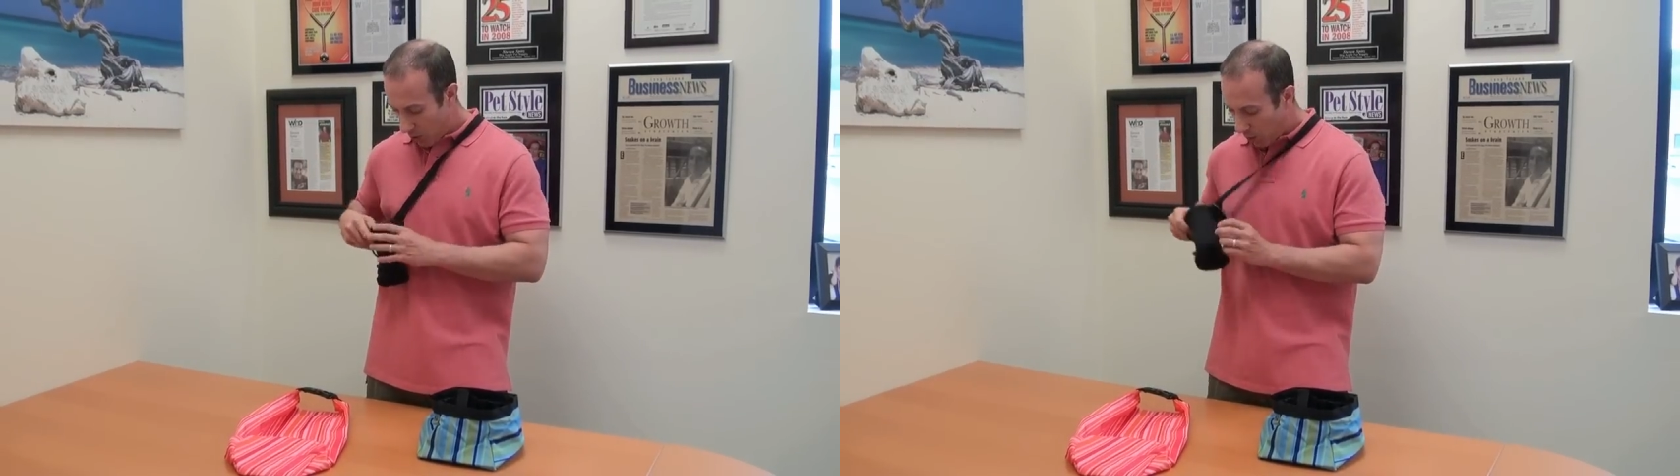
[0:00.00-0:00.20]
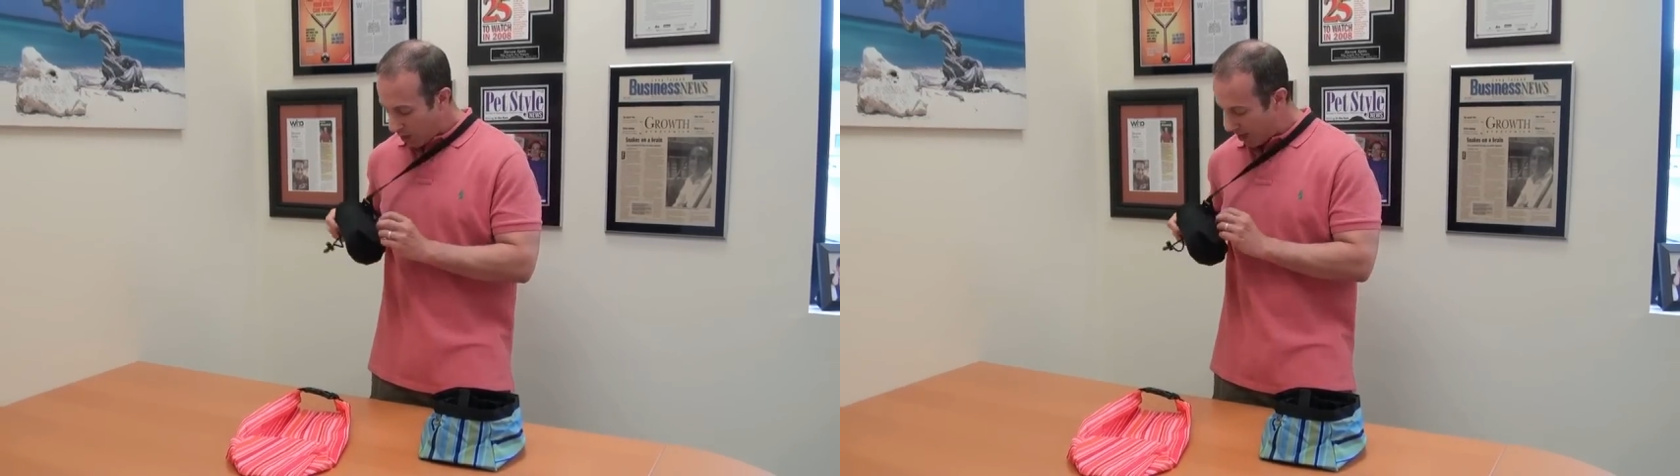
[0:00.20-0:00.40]

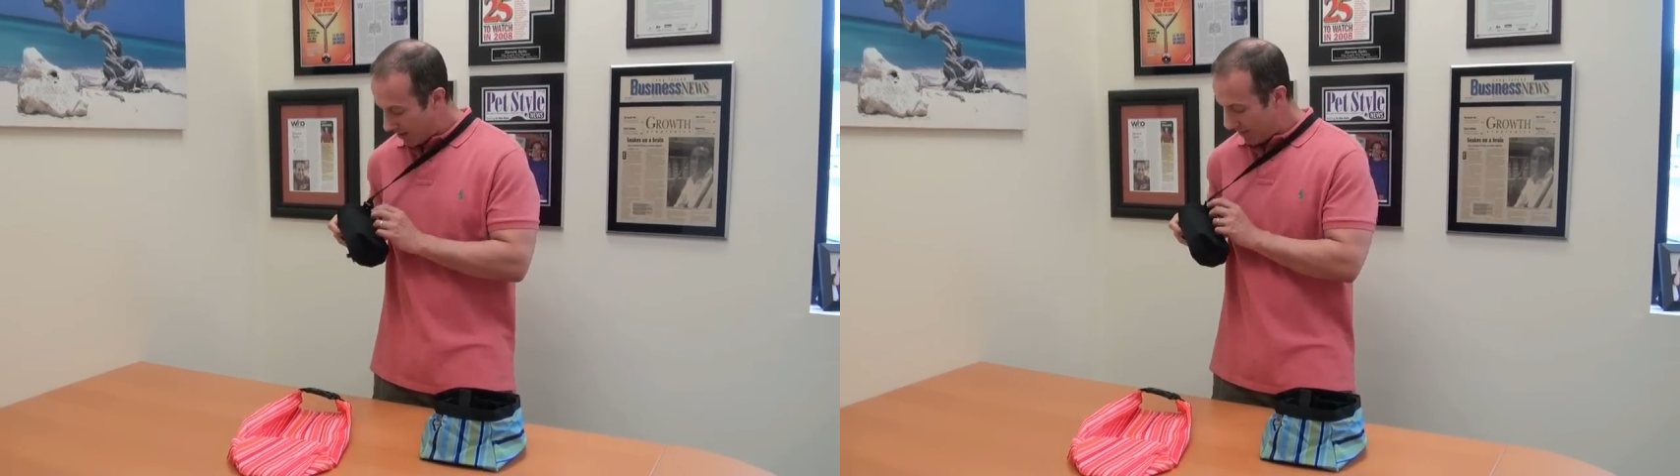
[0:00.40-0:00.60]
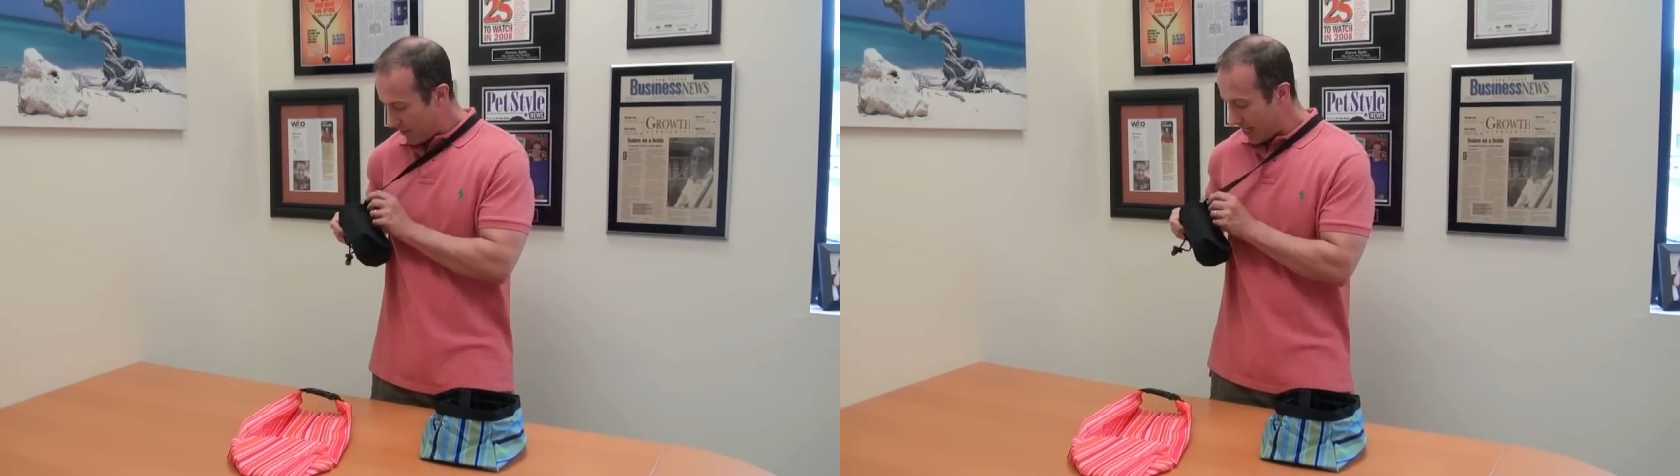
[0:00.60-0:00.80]

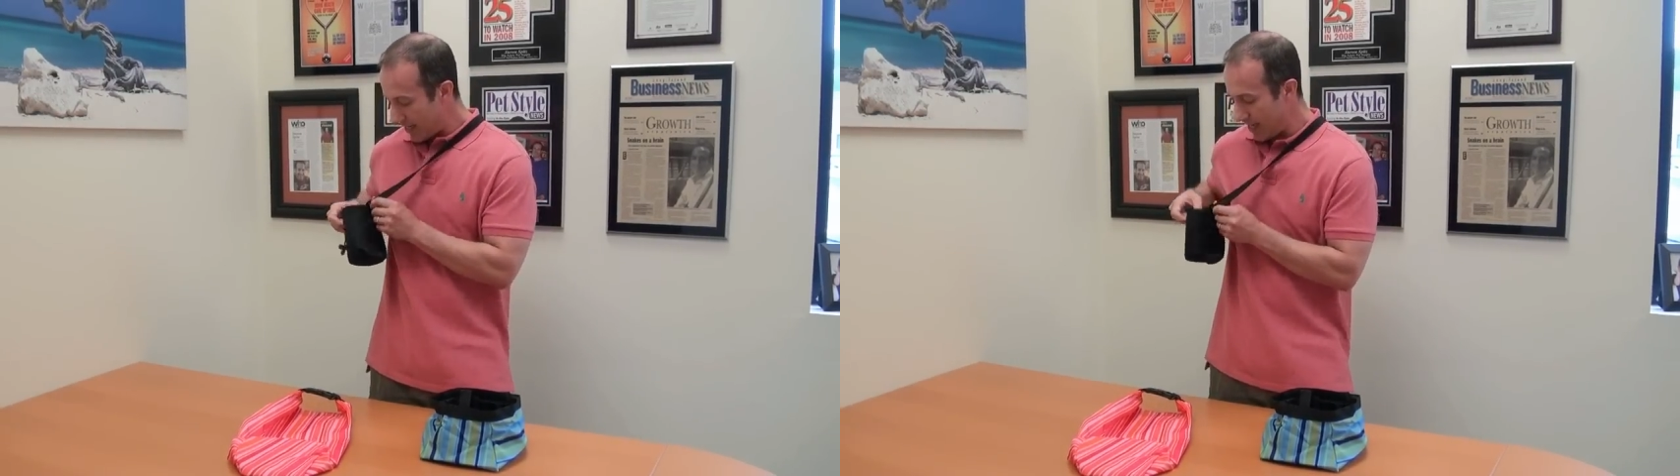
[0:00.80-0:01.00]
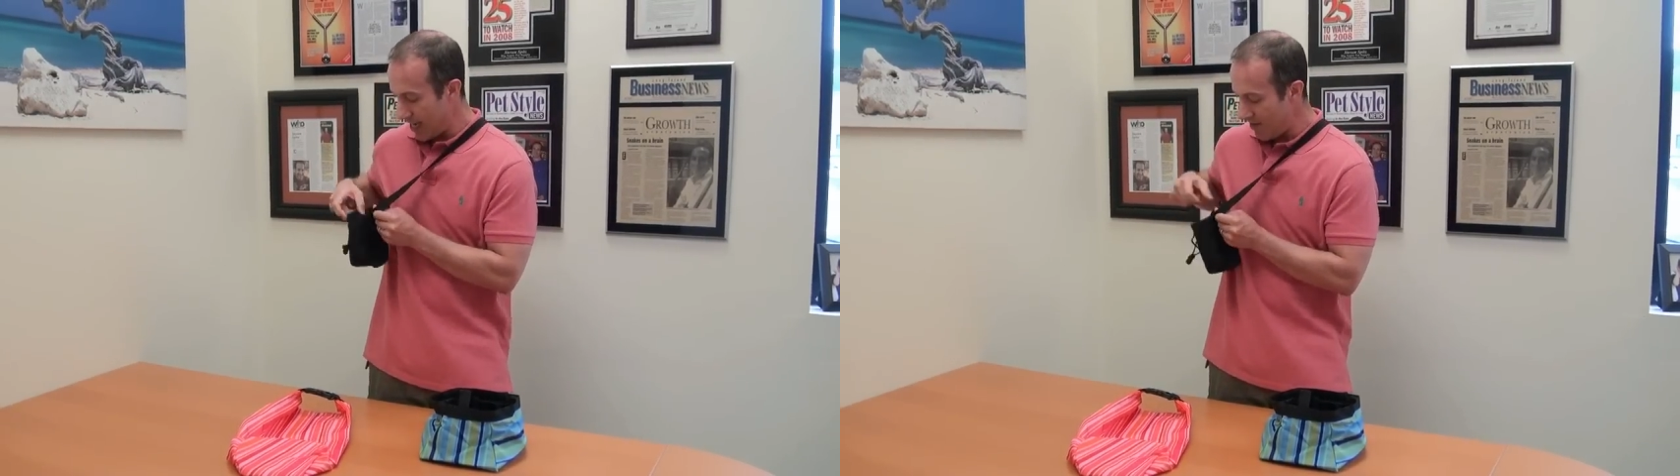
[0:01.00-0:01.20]
or it
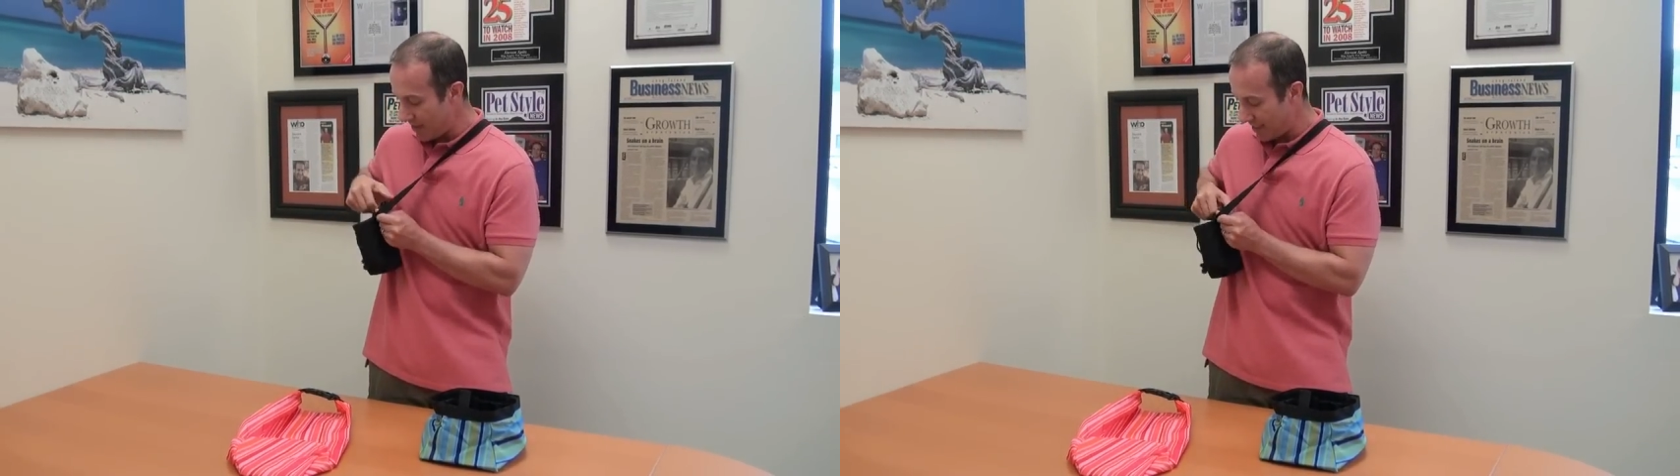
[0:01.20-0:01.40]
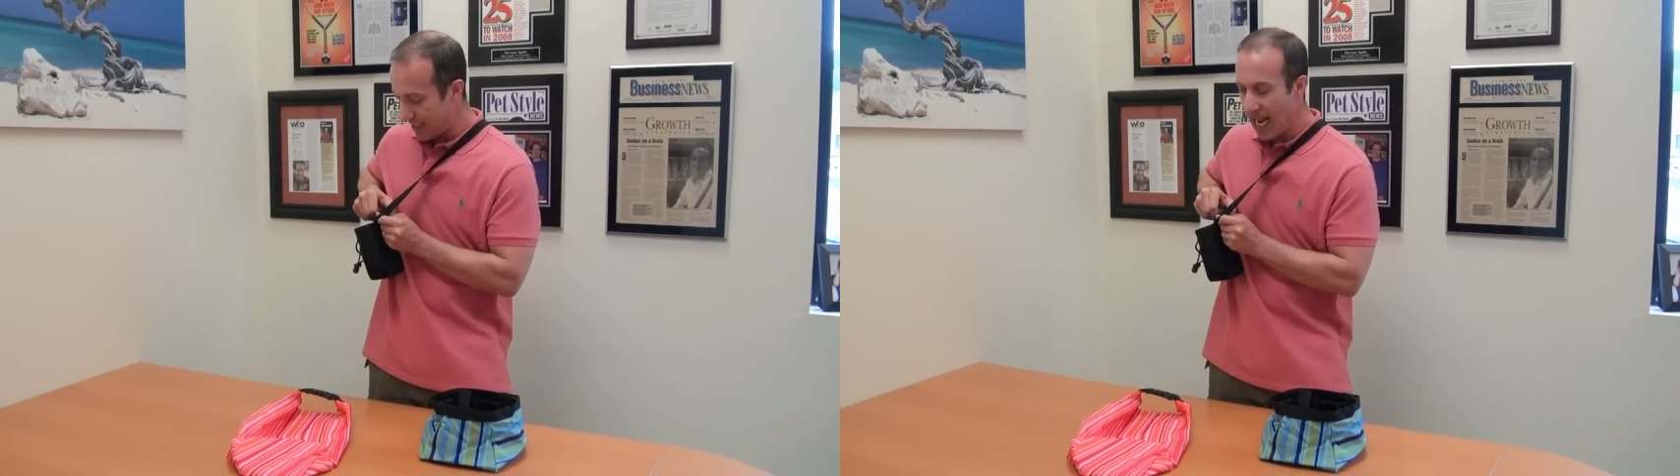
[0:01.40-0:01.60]
can
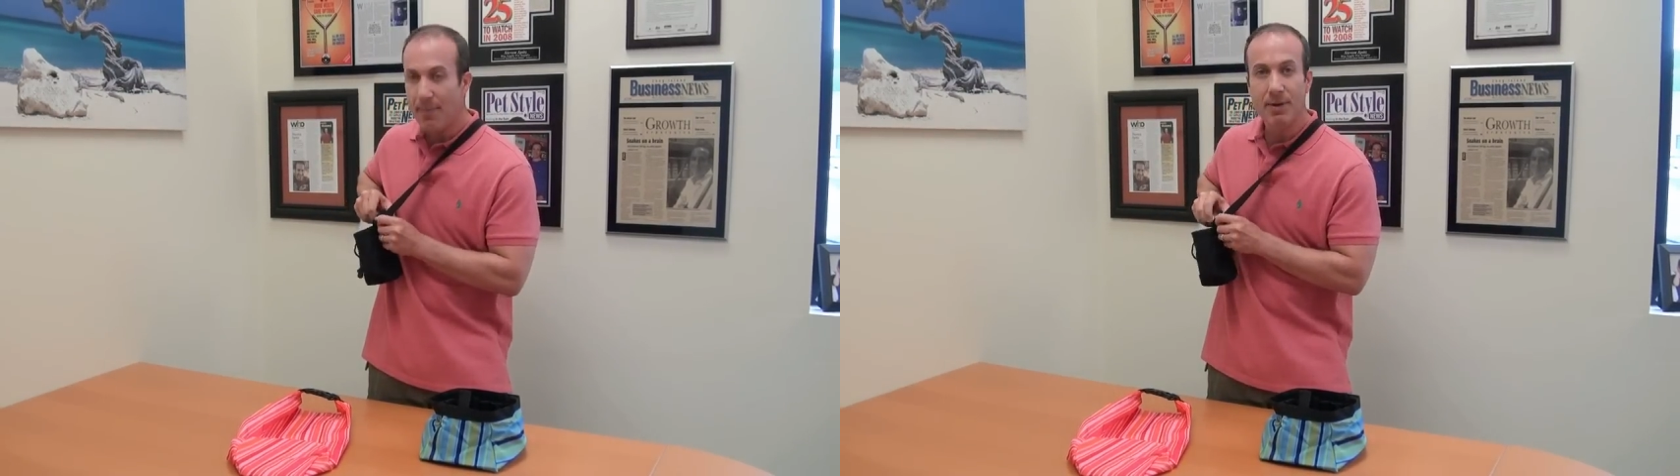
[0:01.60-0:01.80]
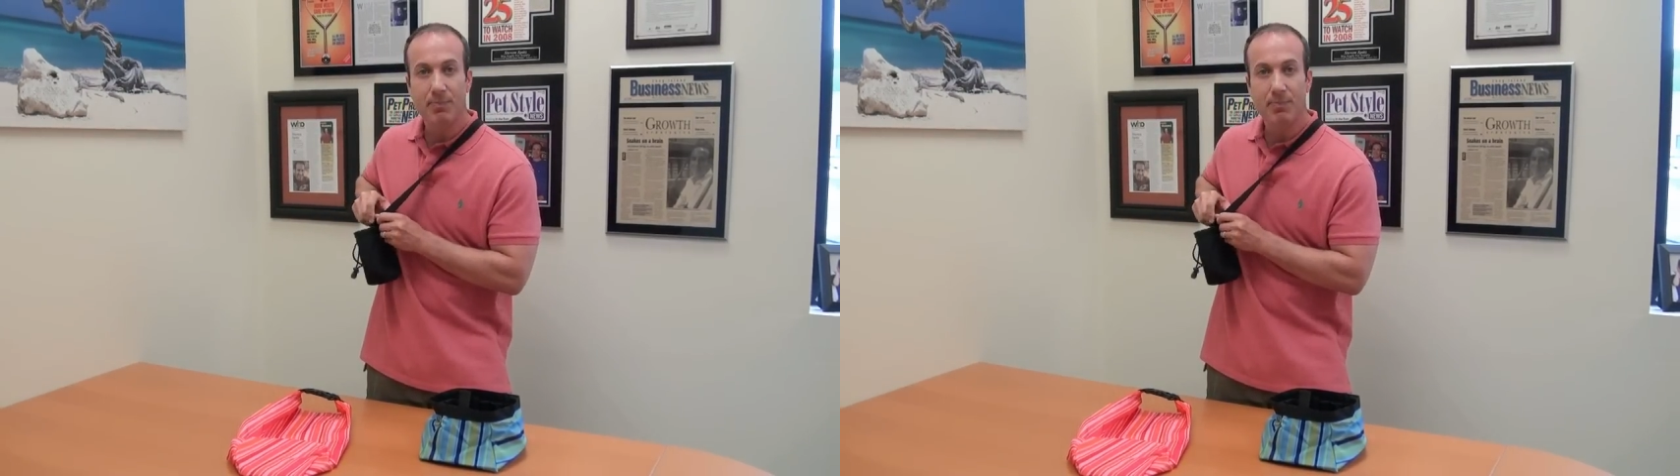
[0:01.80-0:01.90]
even snap